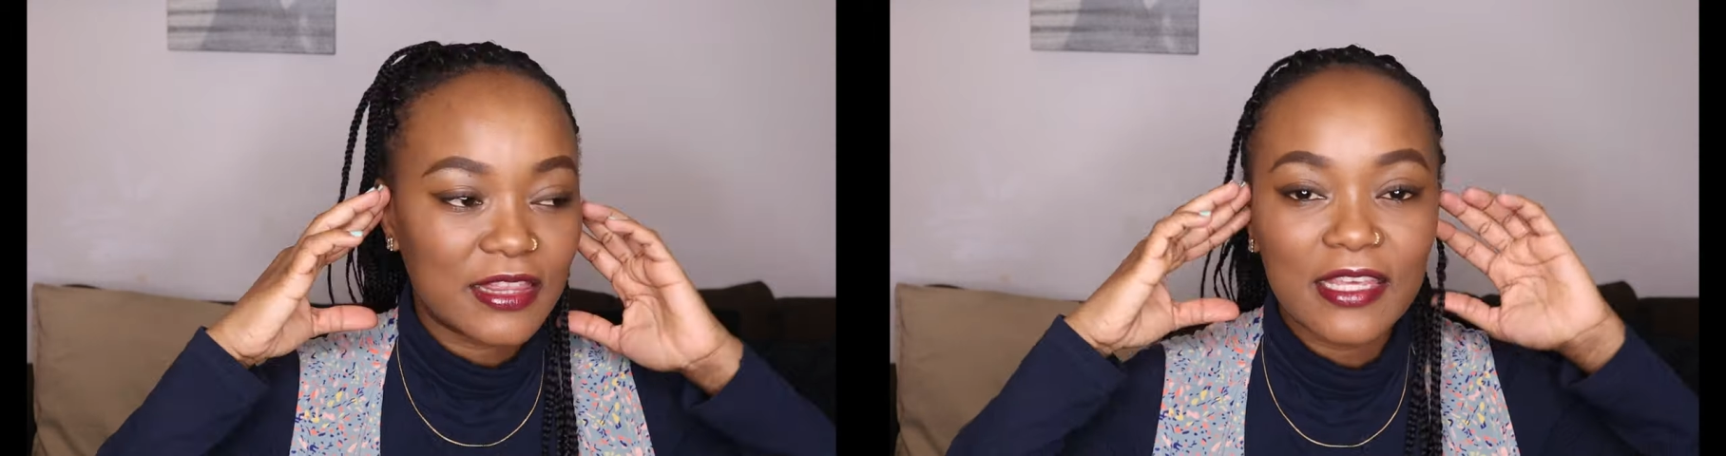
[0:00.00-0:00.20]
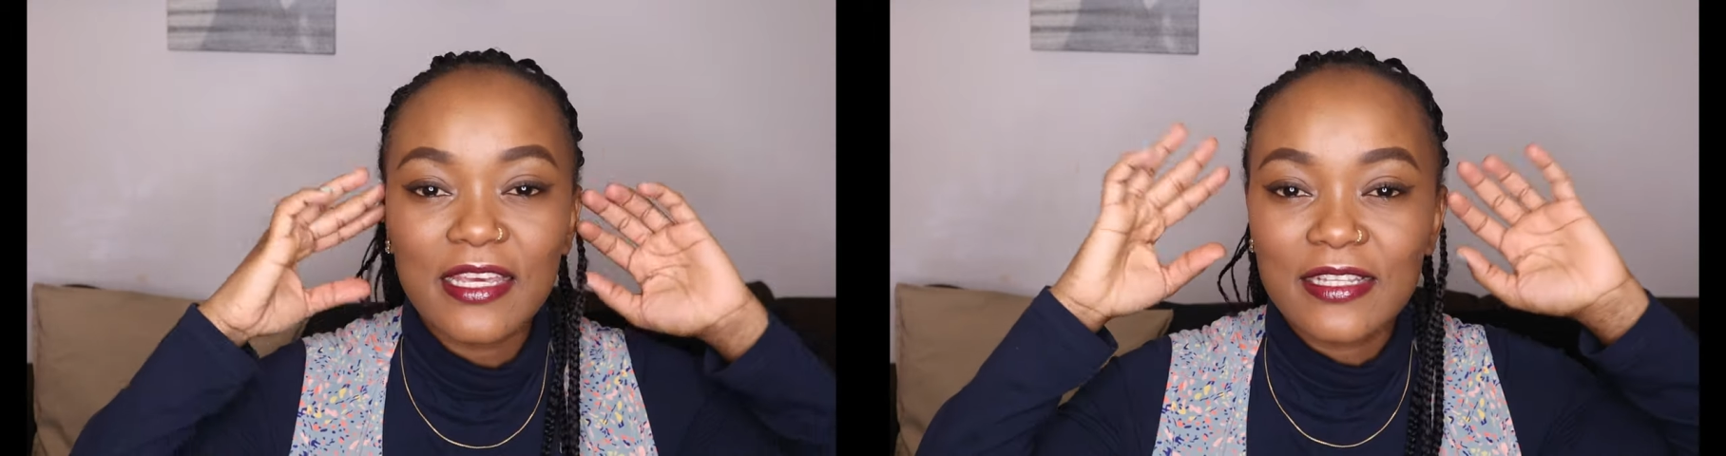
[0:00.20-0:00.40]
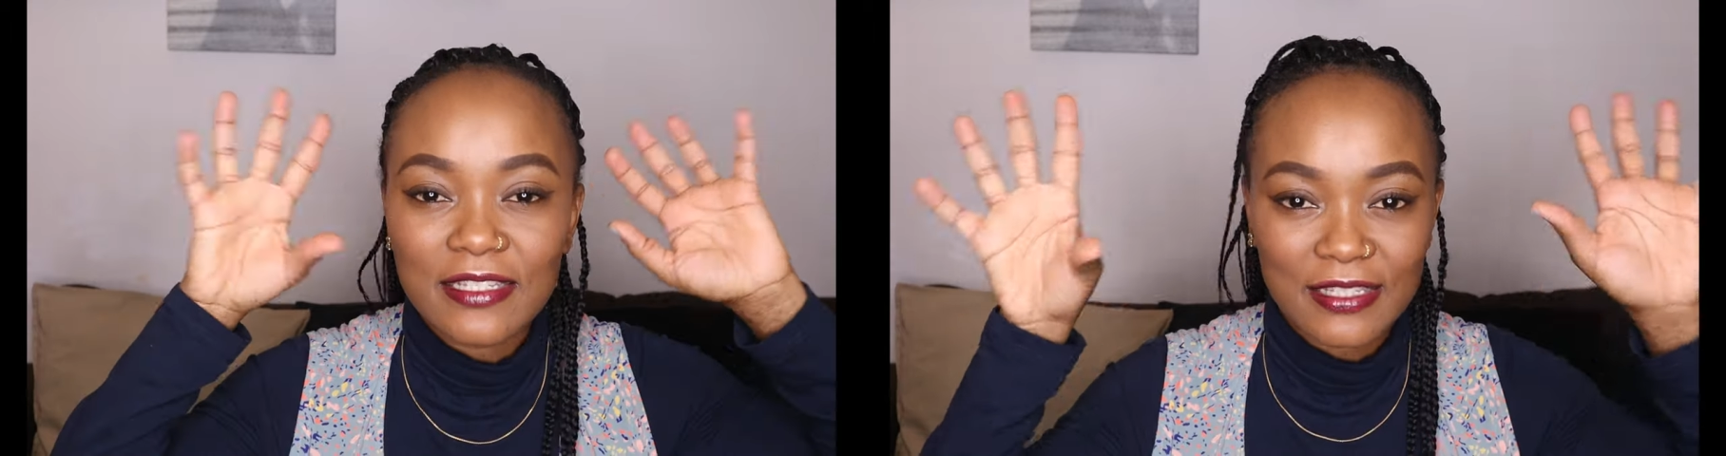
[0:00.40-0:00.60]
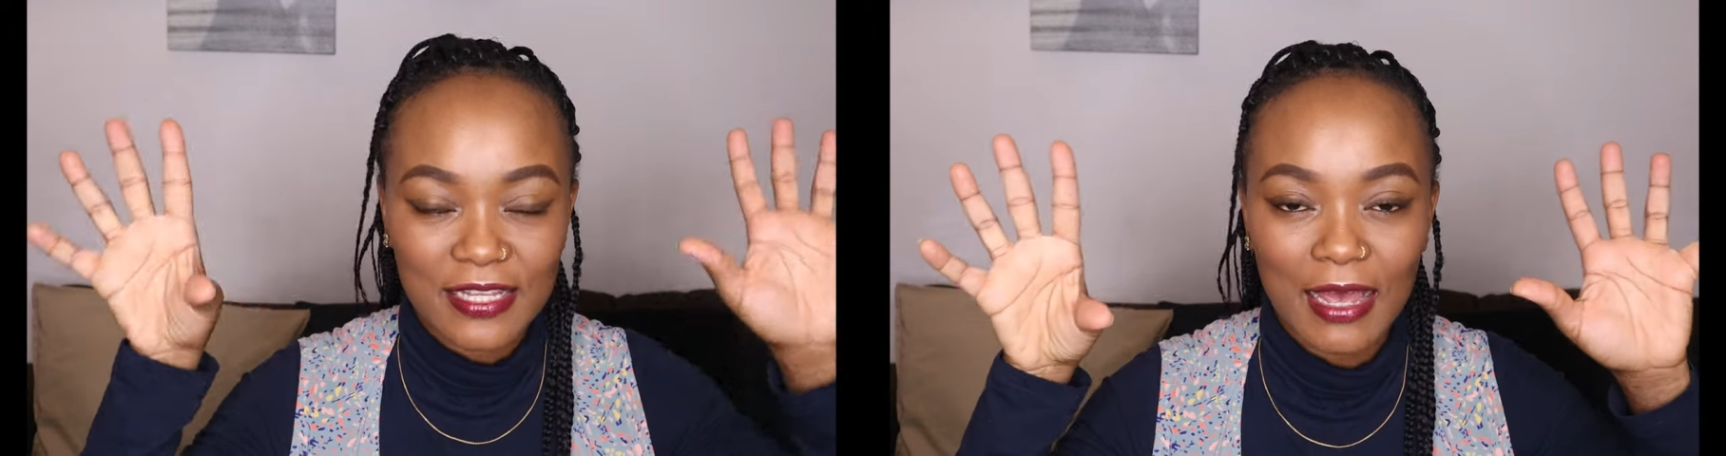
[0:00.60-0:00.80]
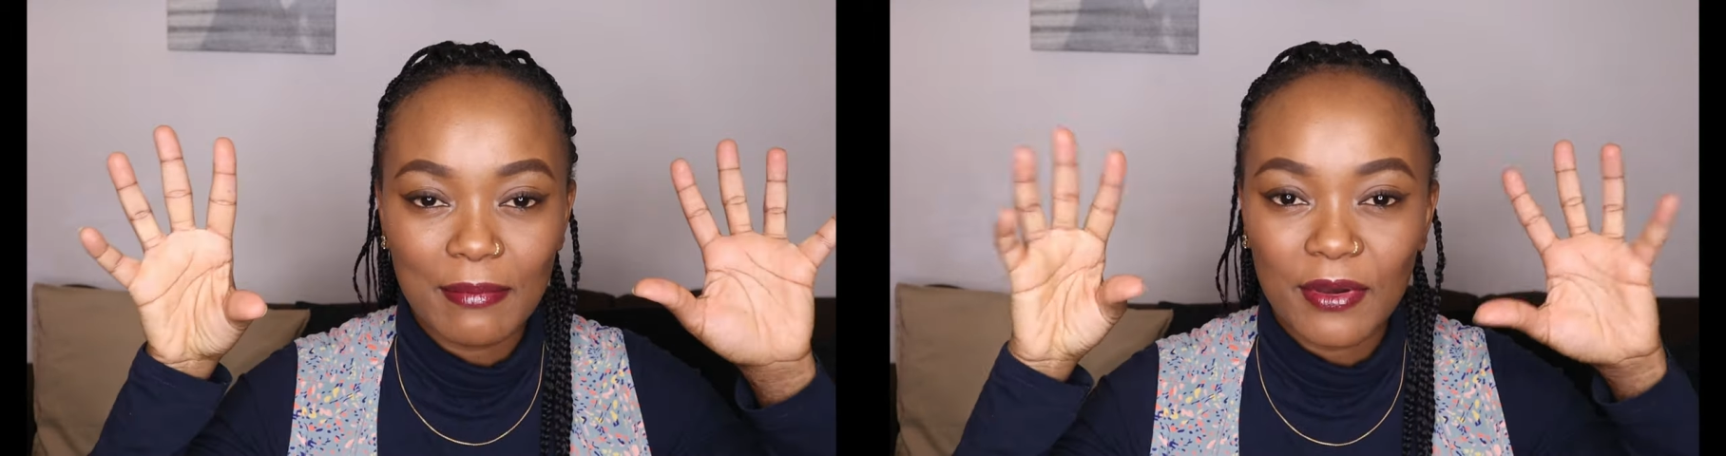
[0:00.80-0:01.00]

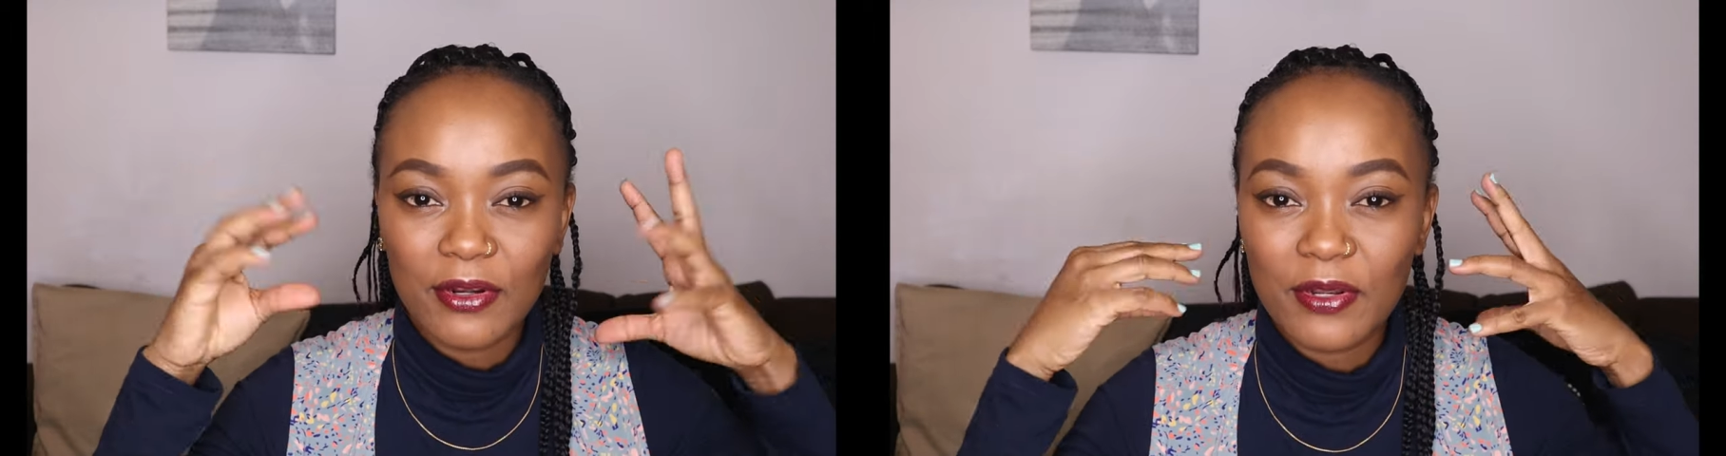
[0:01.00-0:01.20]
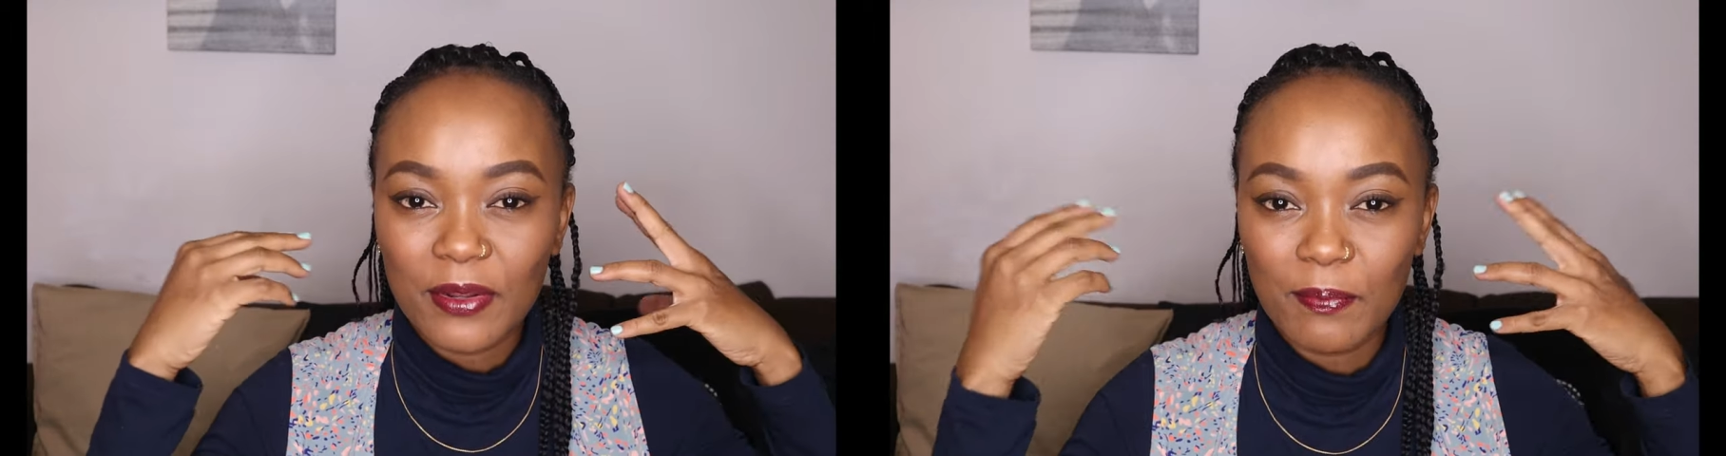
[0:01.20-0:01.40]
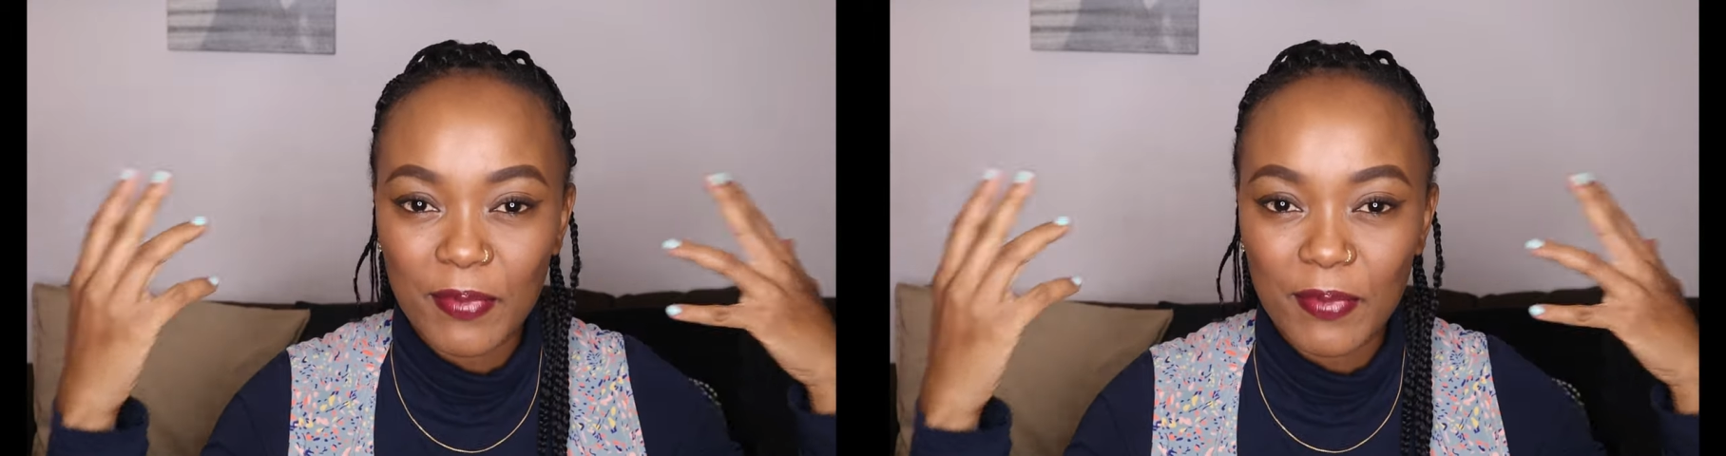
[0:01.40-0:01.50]
things about